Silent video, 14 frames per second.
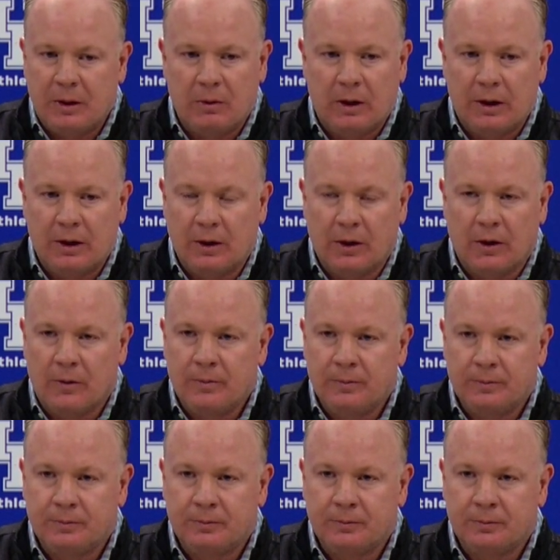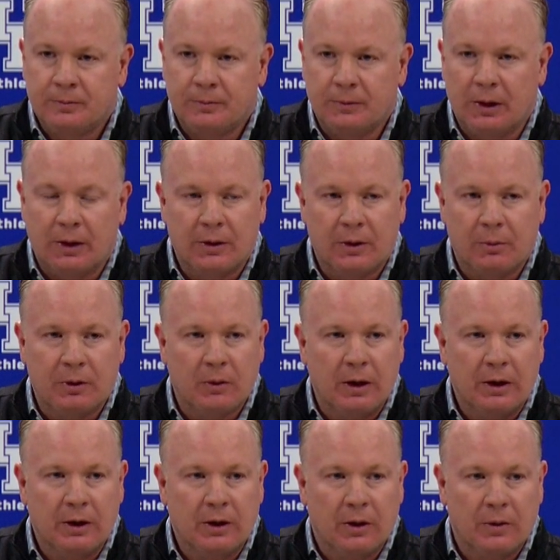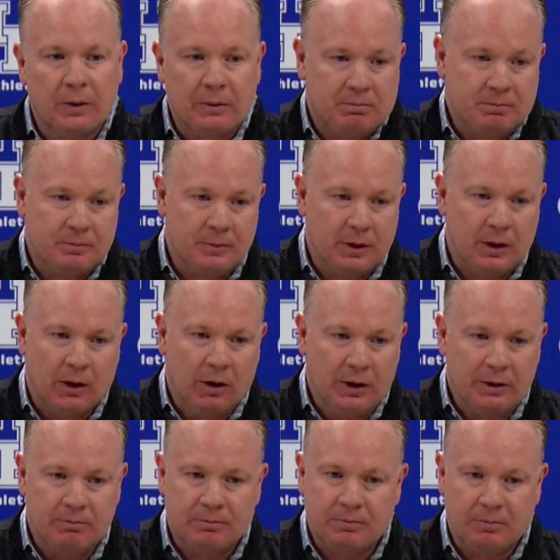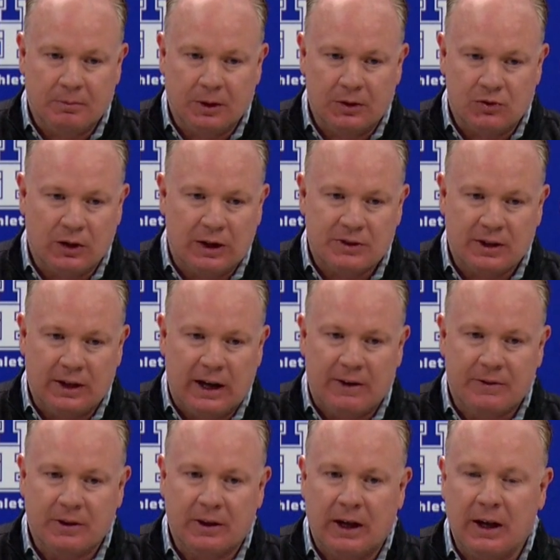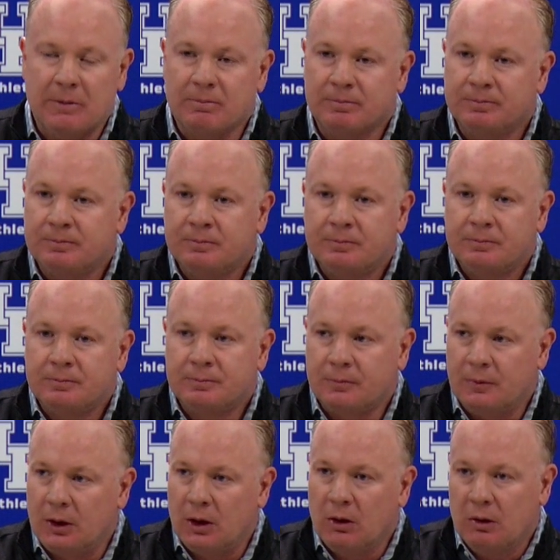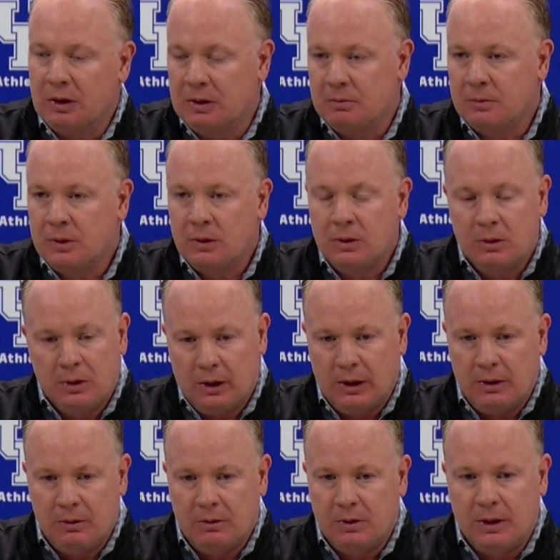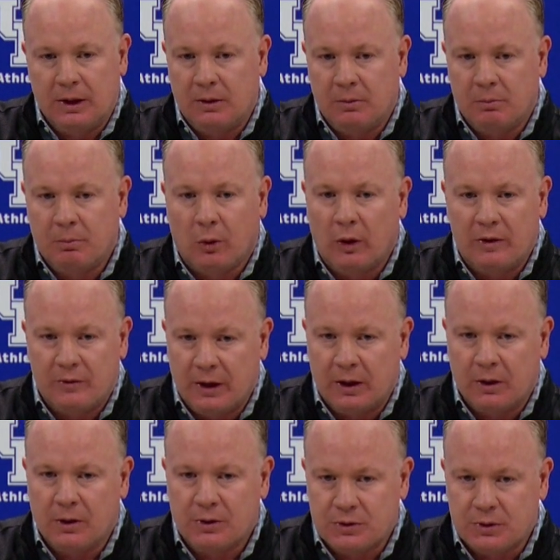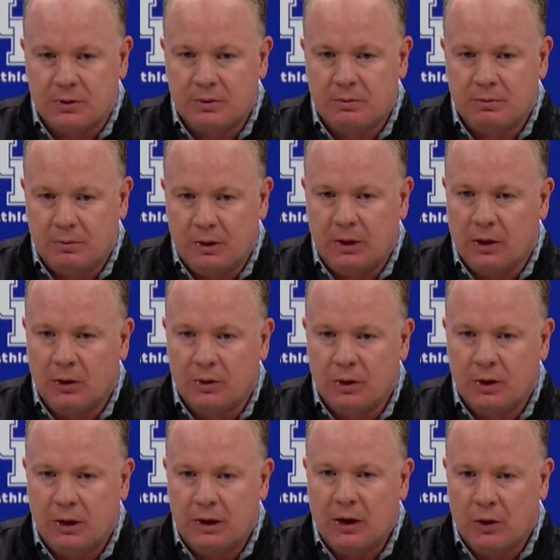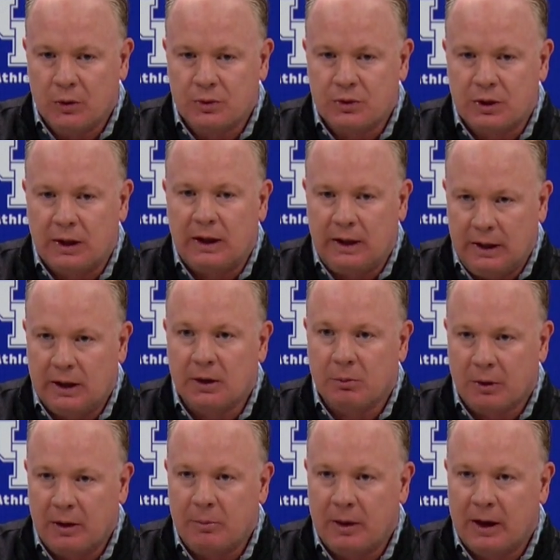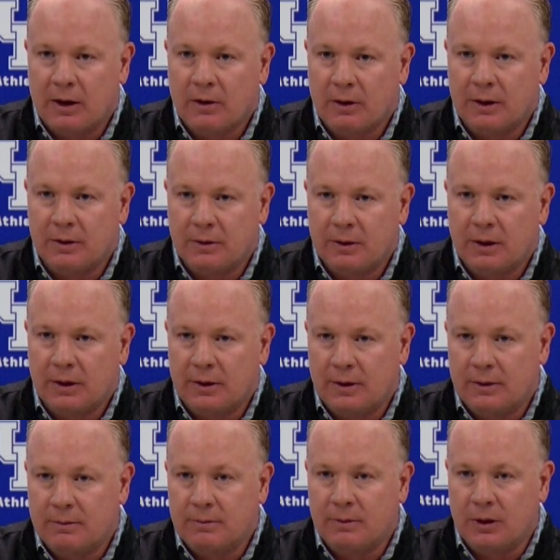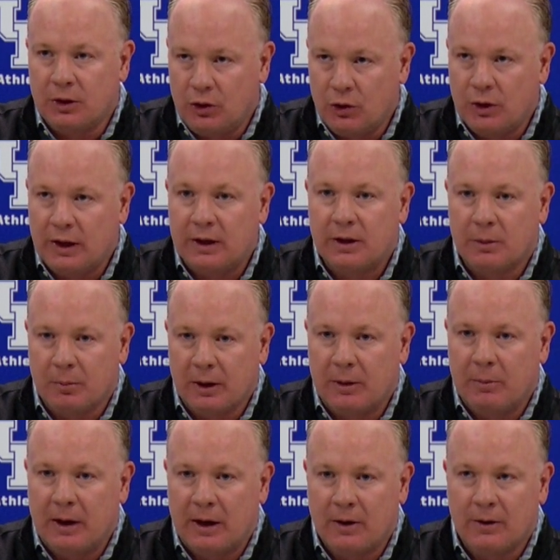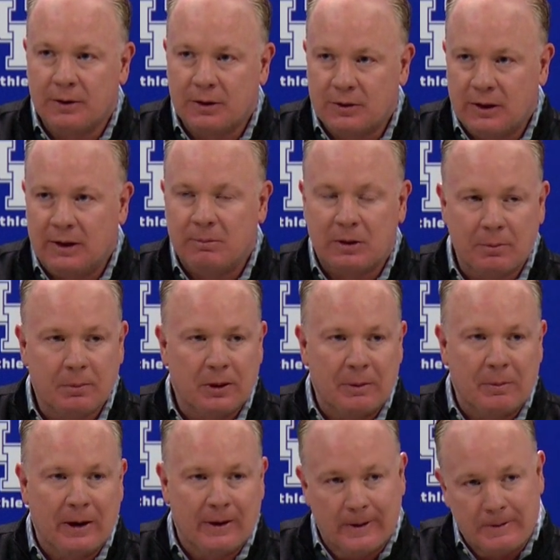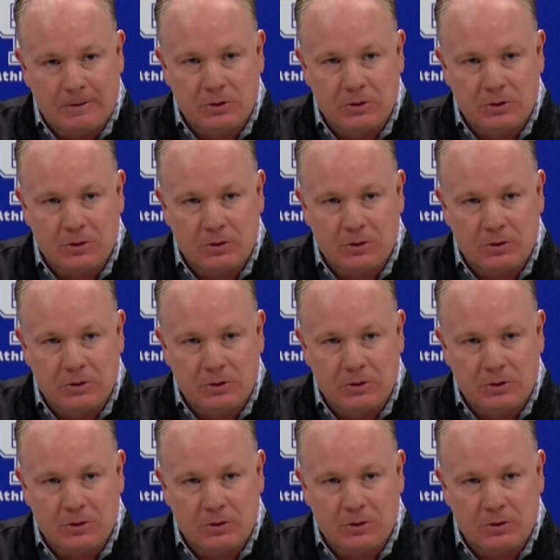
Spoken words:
No, he'll be ready to go. Yeah, he'll be ready to go. He already addressed it after the game, you know, and didn't point fingers. He knows he can play better, and the unit can play better, and the team can play better.